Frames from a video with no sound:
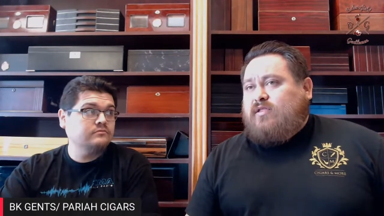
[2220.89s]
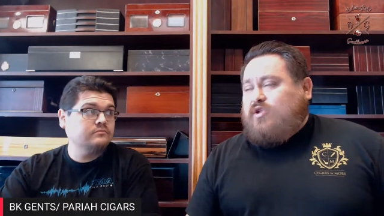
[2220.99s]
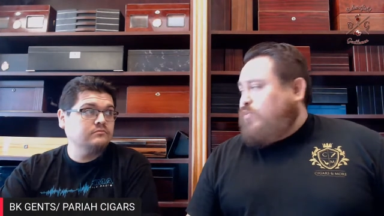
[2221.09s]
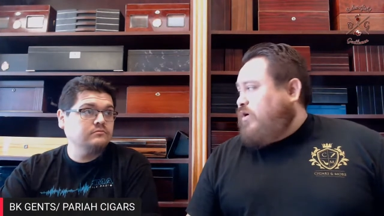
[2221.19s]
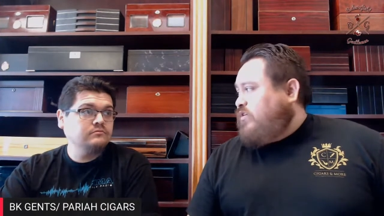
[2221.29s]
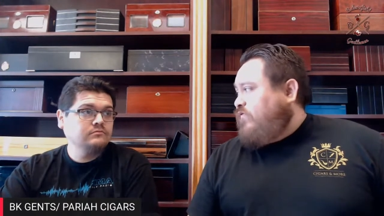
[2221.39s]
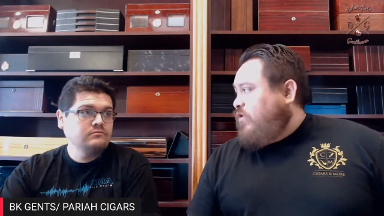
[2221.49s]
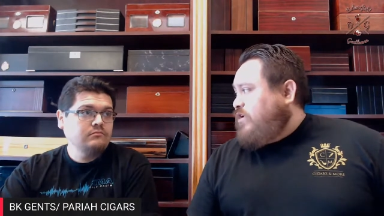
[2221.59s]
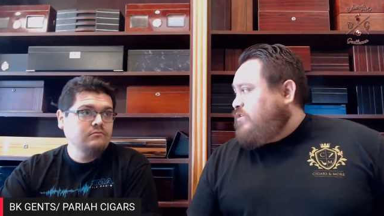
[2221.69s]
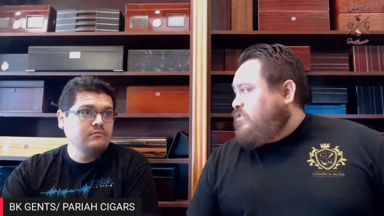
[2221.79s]
Speaker 1: the new Project
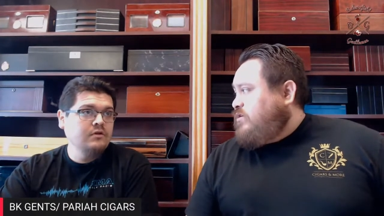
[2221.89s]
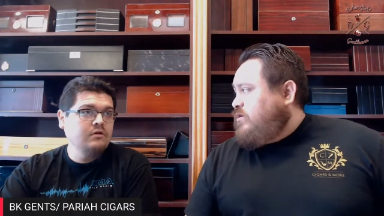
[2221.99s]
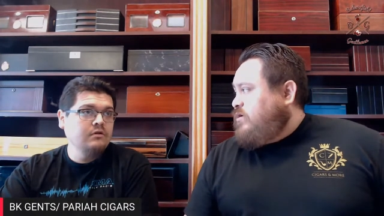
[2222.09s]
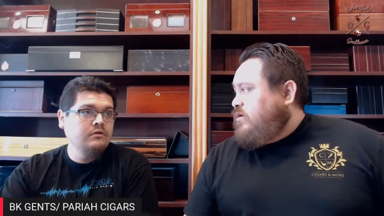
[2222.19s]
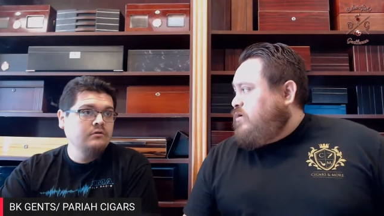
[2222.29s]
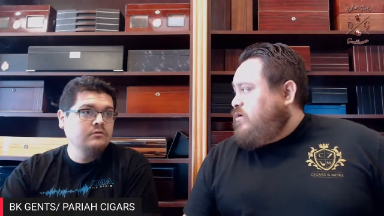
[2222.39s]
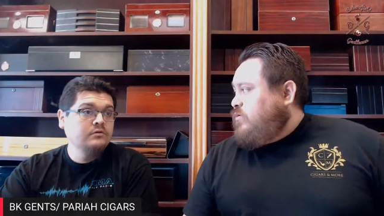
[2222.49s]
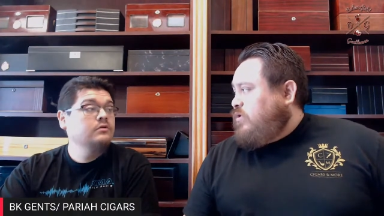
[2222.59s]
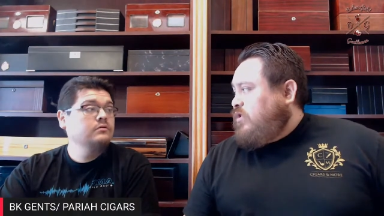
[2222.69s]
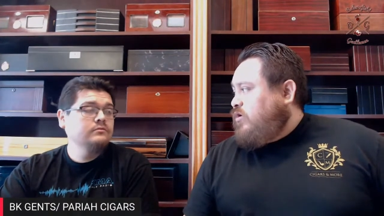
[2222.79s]
Forties
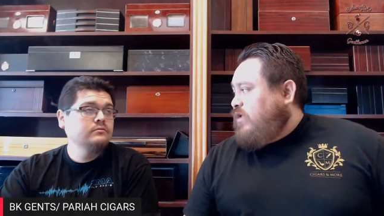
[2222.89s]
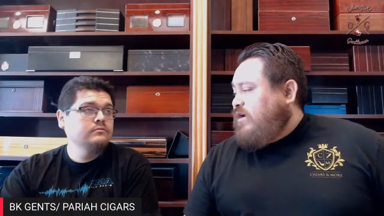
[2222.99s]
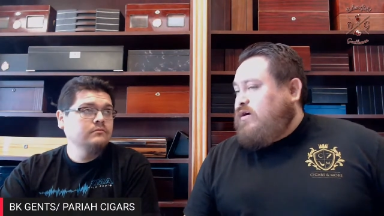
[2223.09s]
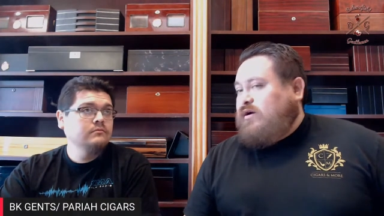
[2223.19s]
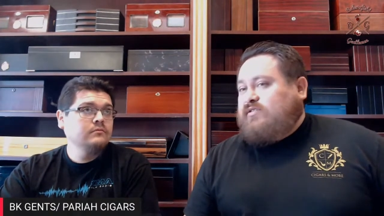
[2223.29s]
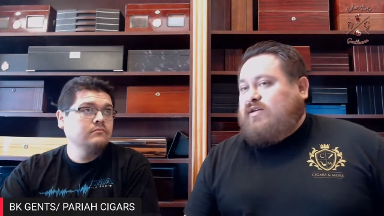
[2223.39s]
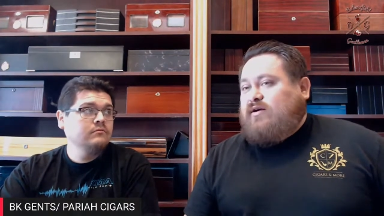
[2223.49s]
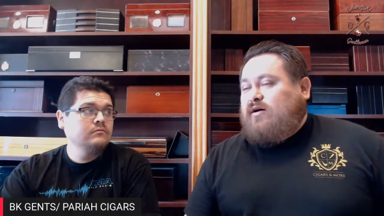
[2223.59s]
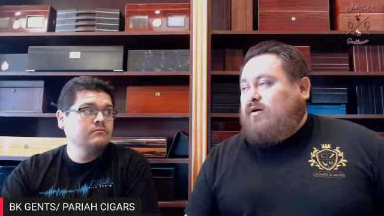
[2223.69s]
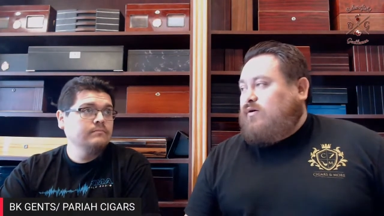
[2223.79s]
with a little letter, and I was
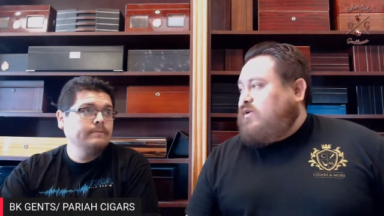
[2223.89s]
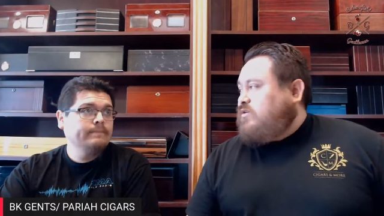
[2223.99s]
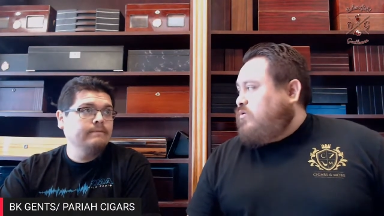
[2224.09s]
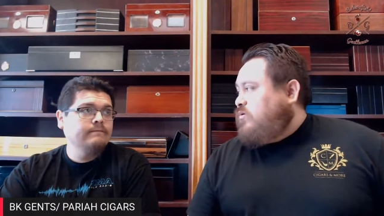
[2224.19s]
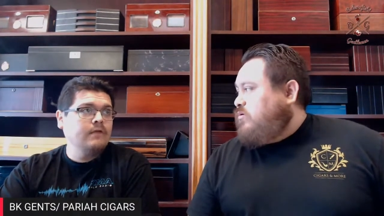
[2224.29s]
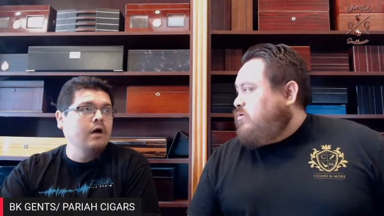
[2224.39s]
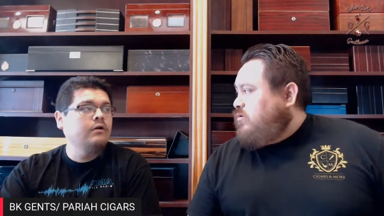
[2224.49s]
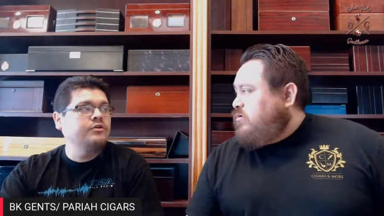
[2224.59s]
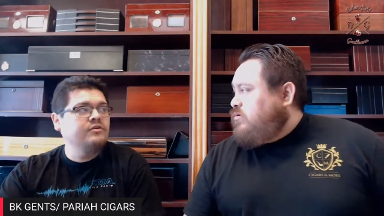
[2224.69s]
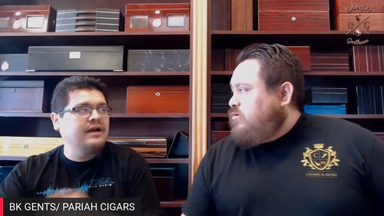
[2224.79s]
like, "Oh, that's cool."
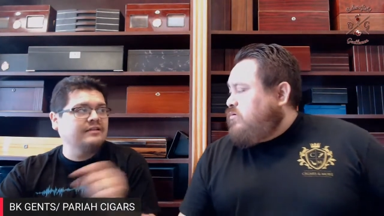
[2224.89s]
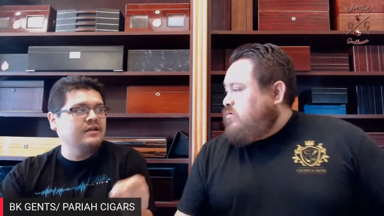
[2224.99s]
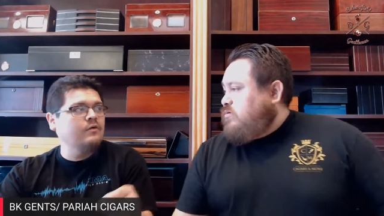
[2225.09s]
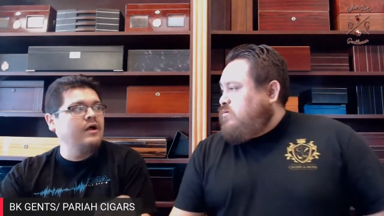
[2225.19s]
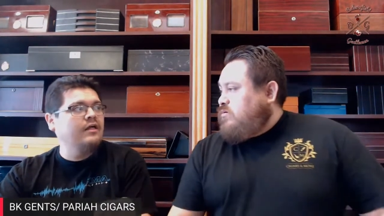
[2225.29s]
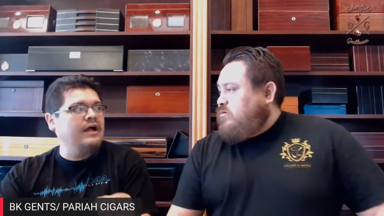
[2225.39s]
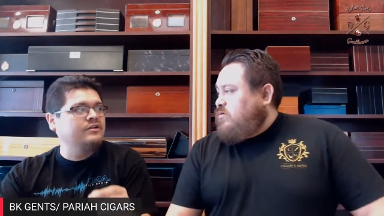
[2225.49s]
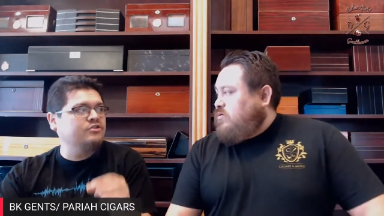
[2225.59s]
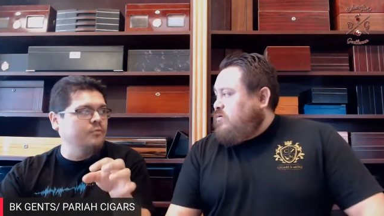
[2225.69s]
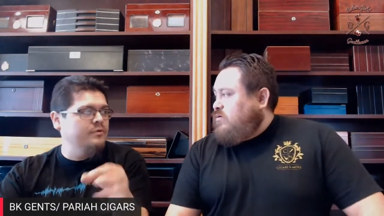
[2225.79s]
Speaker 2: Oh no, you got that a while. ago.
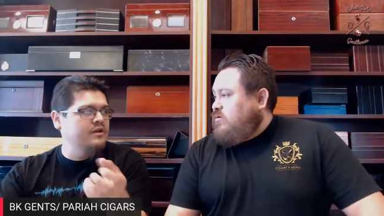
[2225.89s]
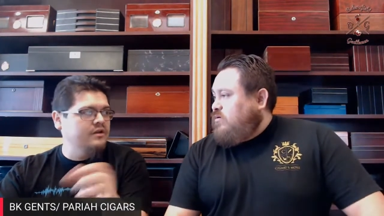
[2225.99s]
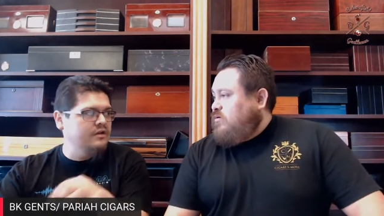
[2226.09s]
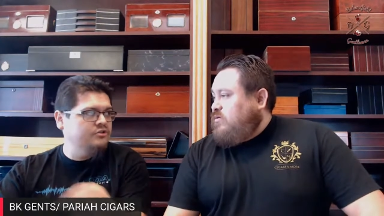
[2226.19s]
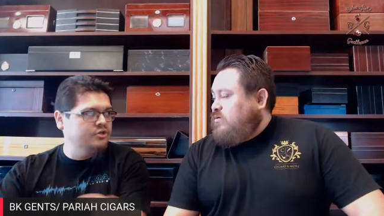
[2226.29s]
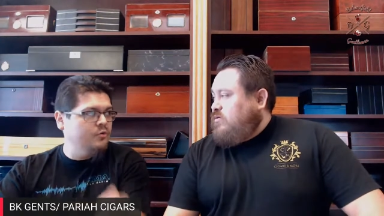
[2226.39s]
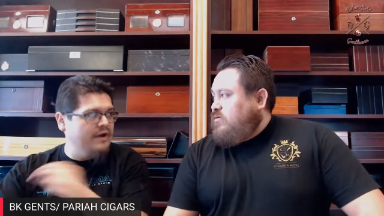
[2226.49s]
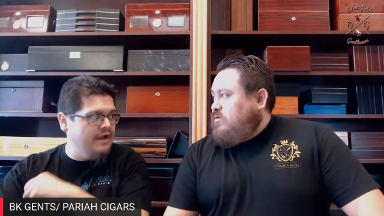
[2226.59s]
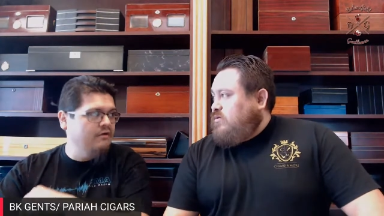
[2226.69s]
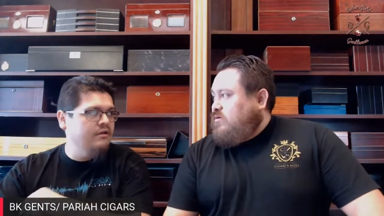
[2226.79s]
I just opened it, took
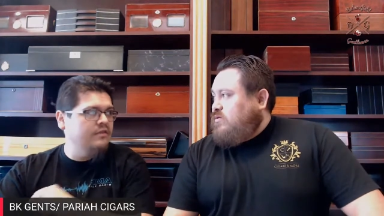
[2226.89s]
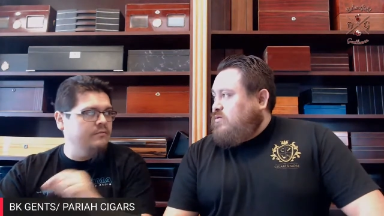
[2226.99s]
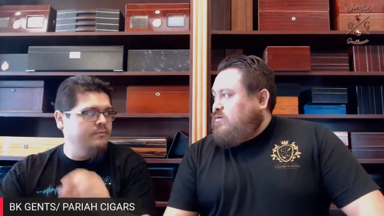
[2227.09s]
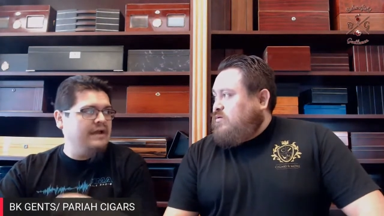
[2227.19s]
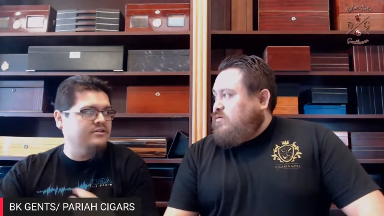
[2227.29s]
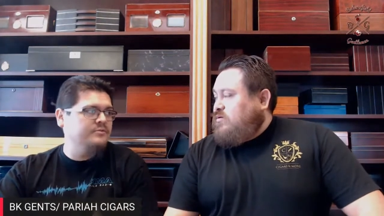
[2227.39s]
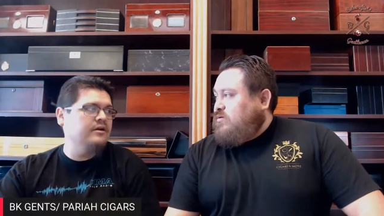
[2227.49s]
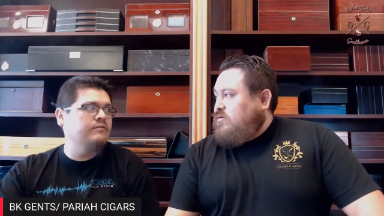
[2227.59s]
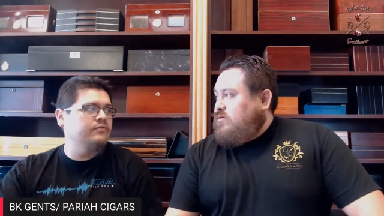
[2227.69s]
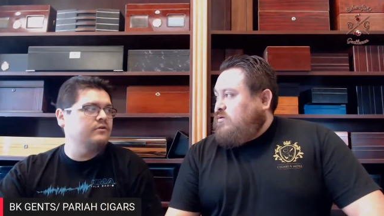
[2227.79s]
one out, and then packed it
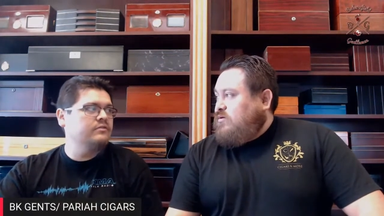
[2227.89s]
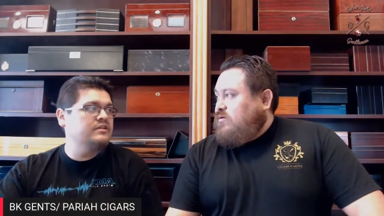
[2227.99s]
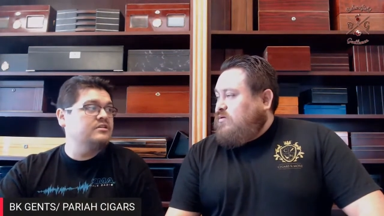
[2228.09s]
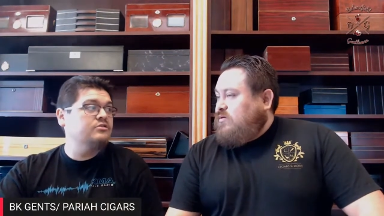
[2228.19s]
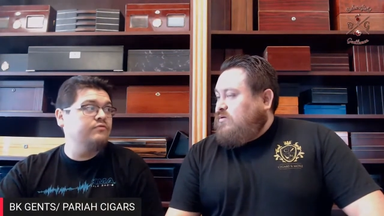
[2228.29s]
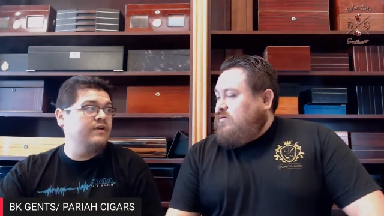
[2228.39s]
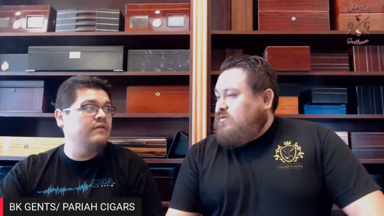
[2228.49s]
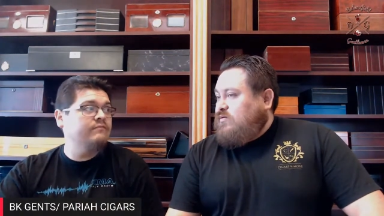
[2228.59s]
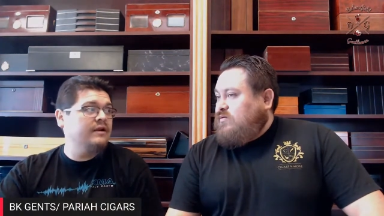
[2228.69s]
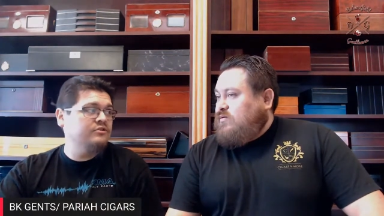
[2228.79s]
back up for you. They sent you
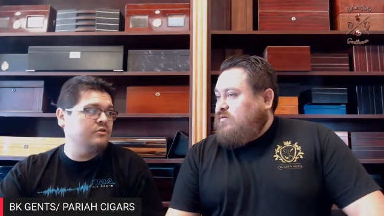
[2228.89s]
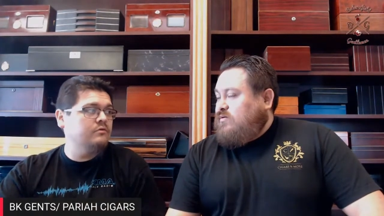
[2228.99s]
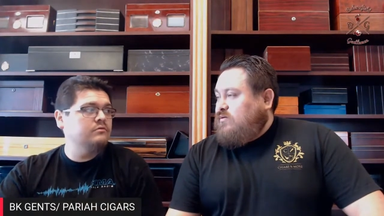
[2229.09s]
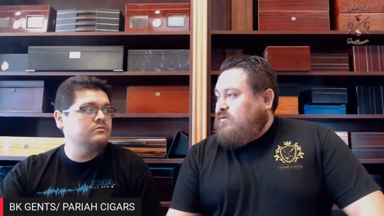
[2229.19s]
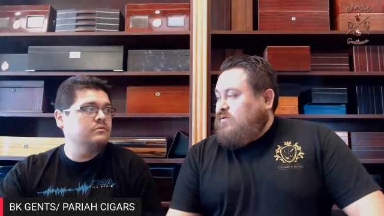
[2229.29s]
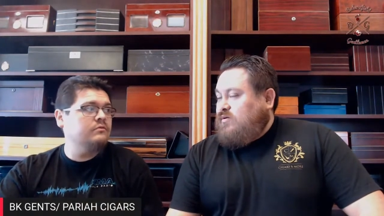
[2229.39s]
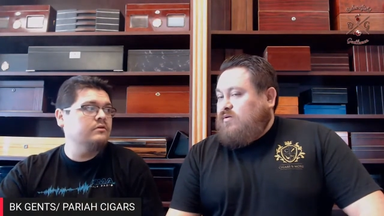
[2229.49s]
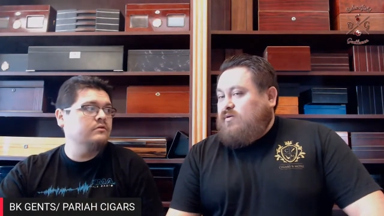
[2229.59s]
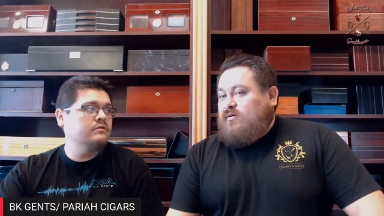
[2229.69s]
five, but I took one. Don't worry.